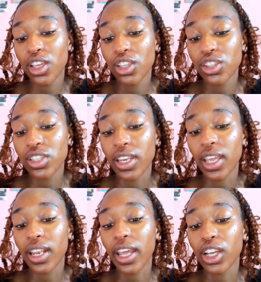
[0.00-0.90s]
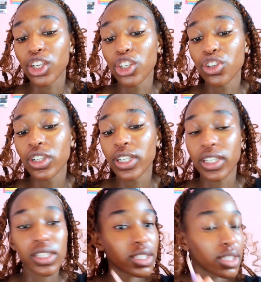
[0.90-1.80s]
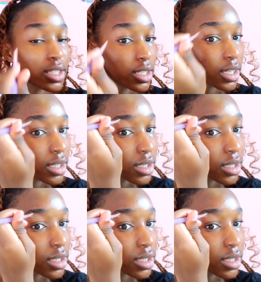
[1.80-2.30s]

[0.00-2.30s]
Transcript: Today, like, literally isn't the day.